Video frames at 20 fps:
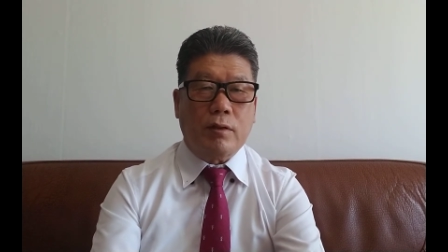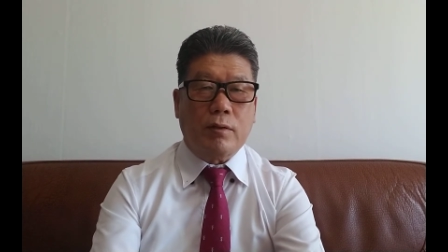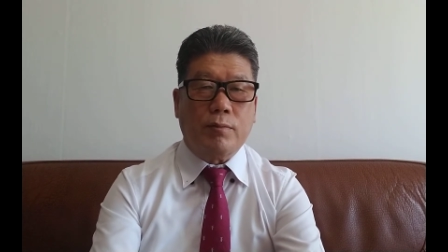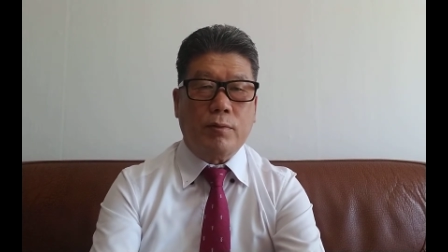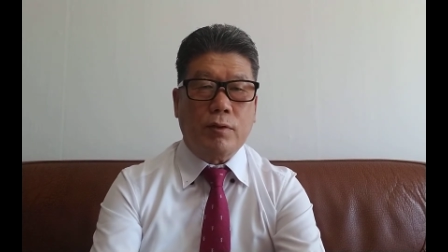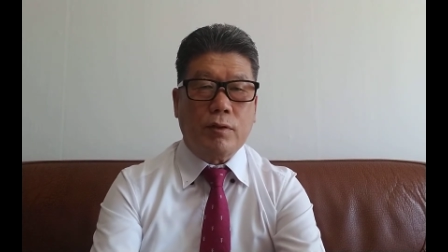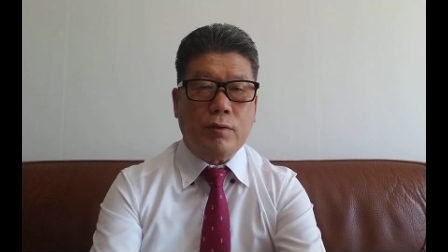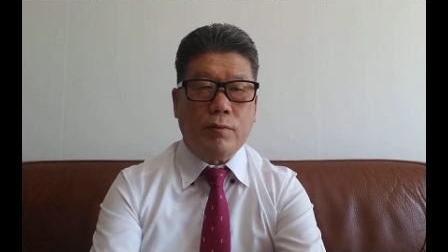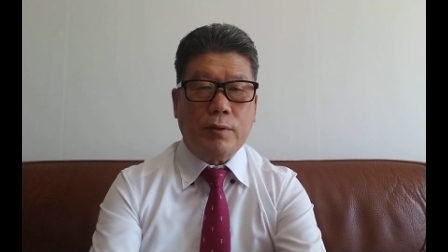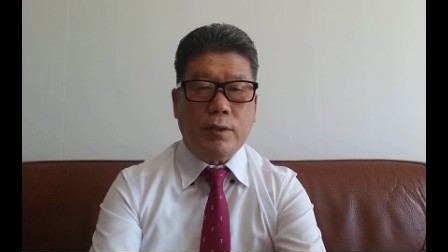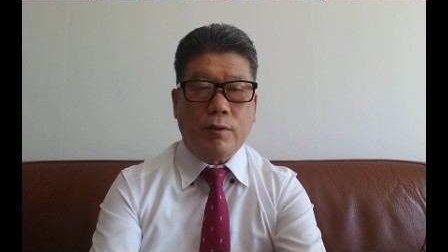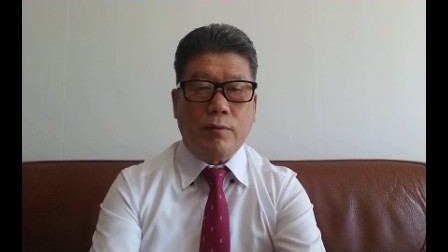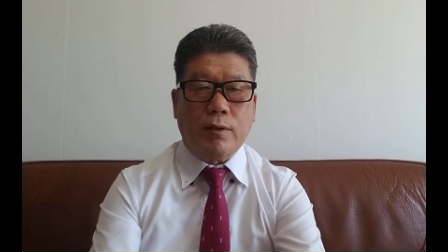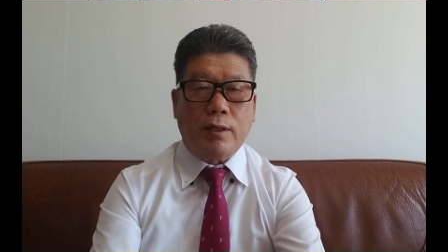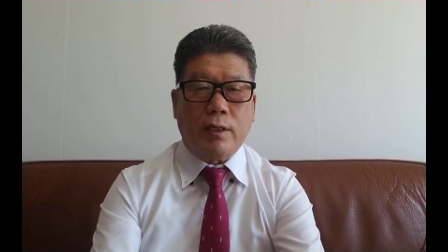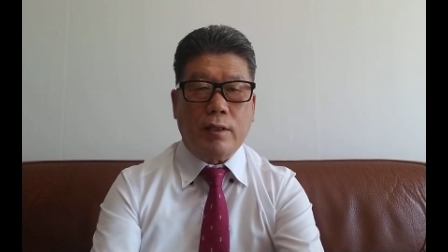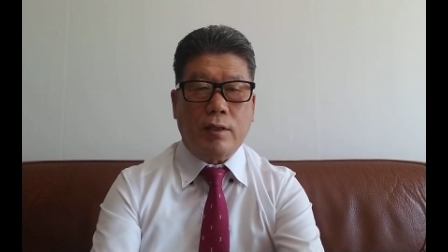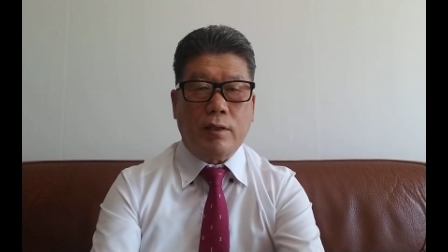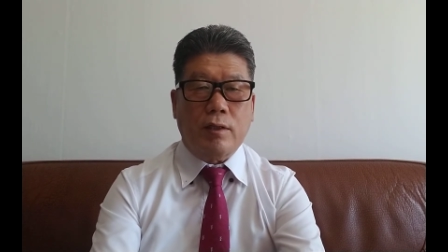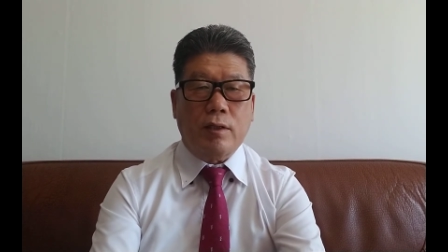bond with
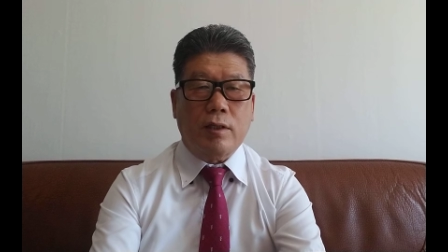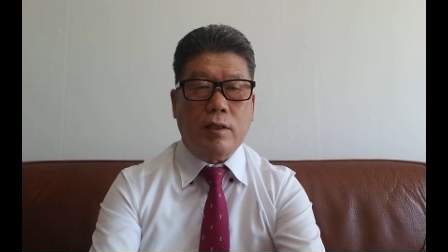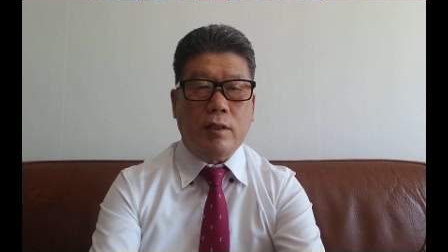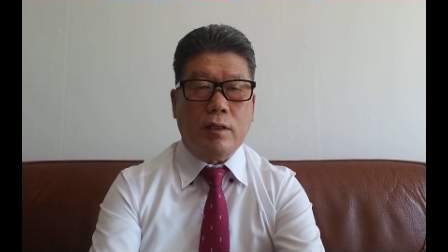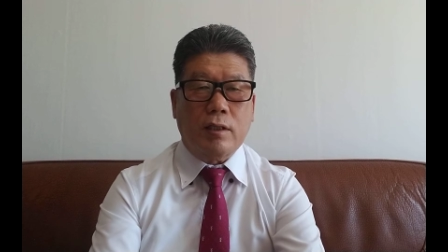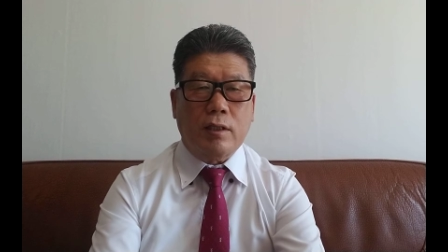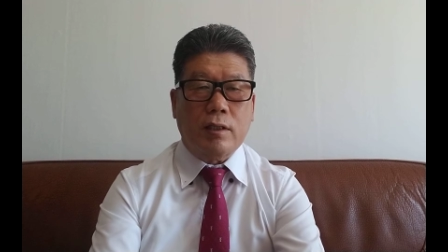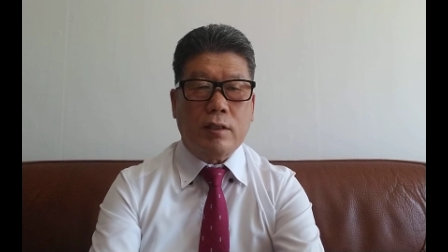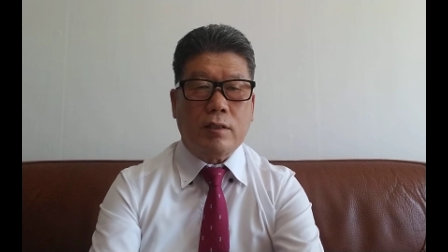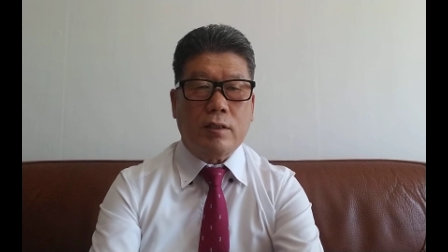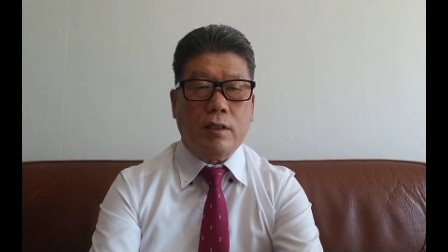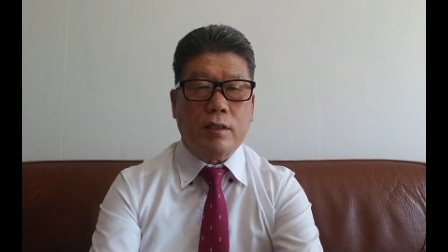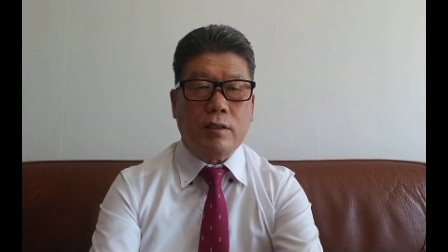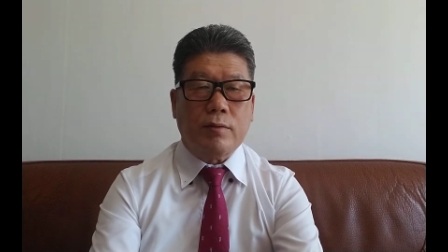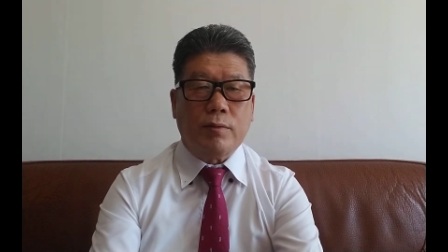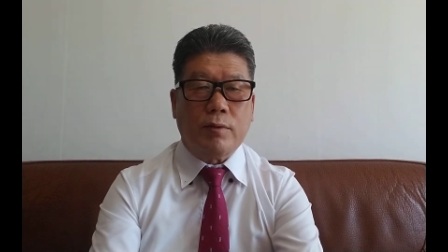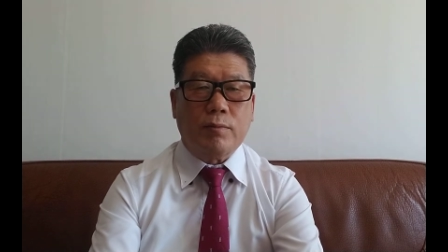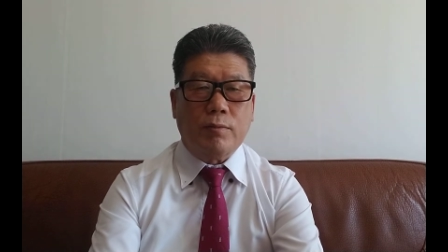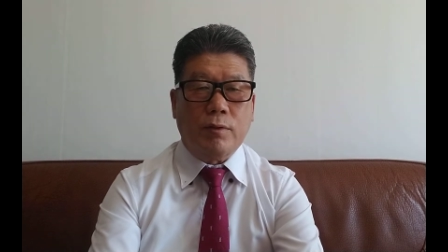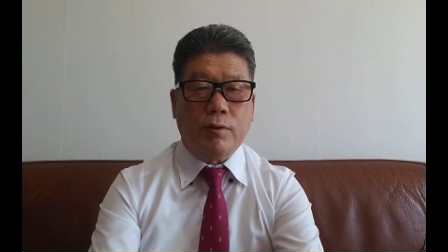warranty,
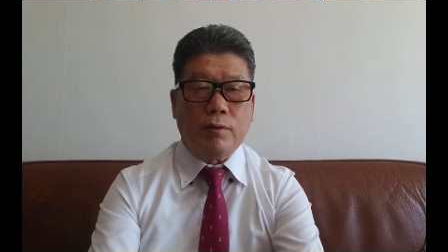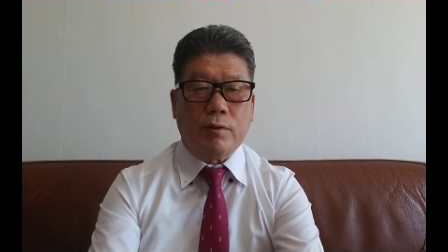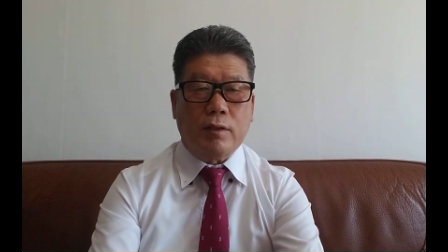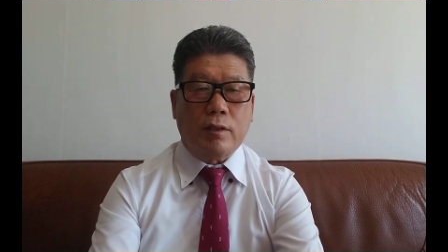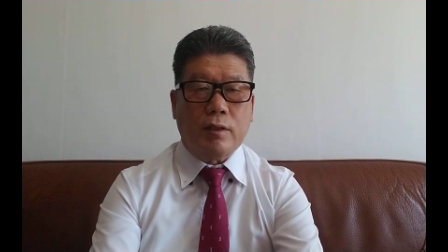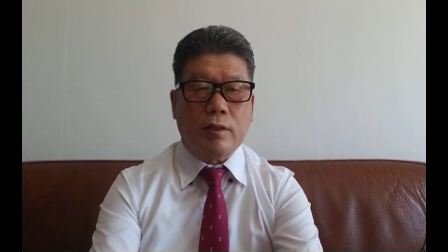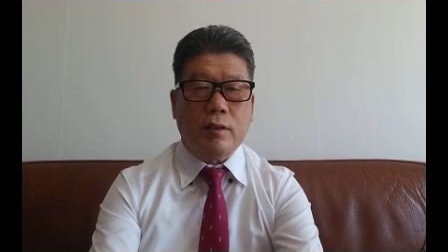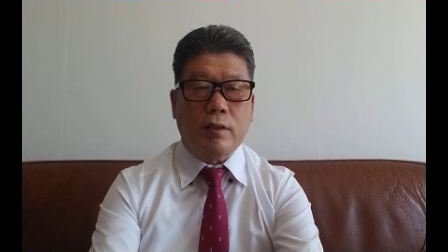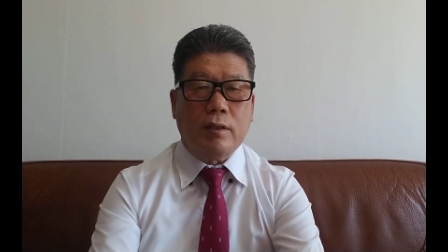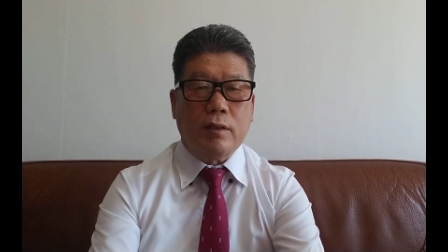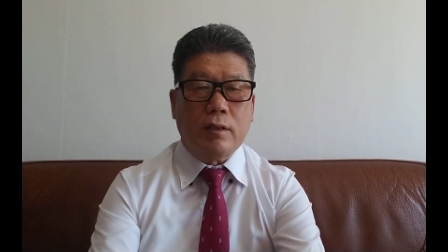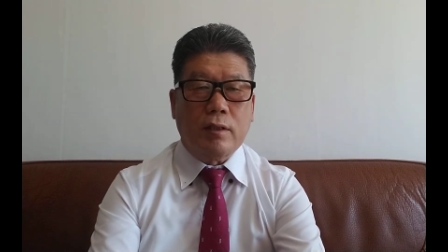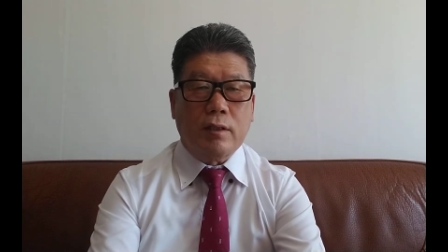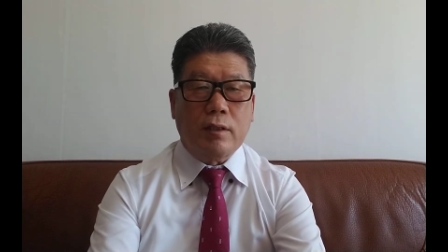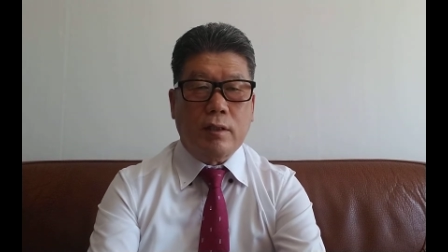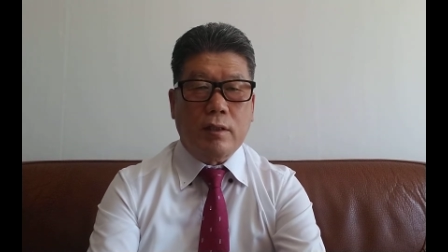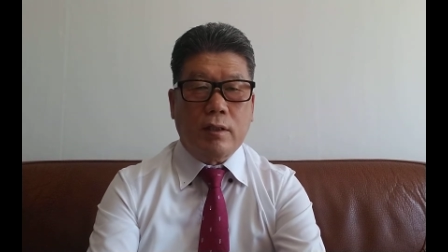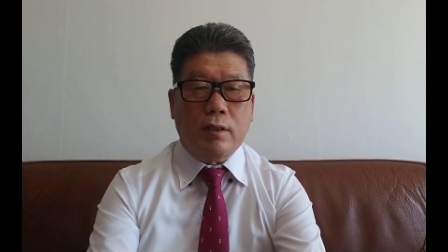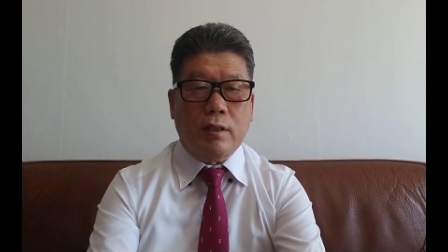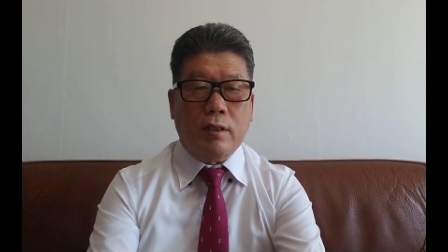exchangeable
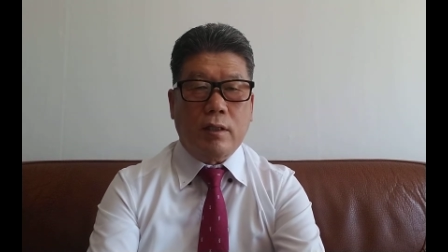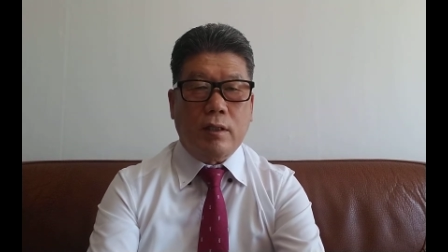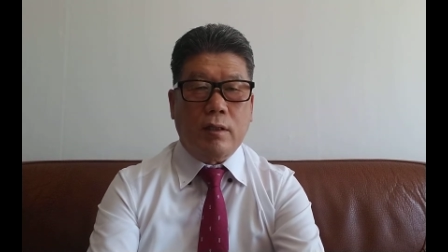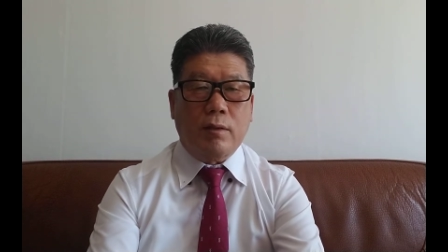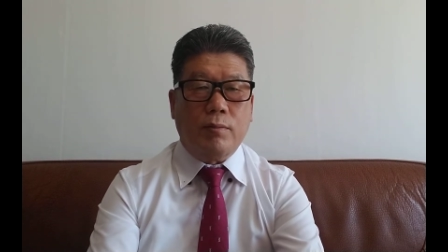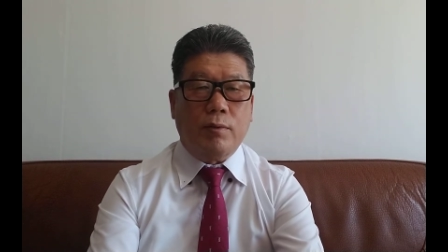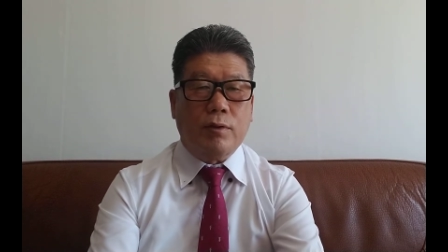bond,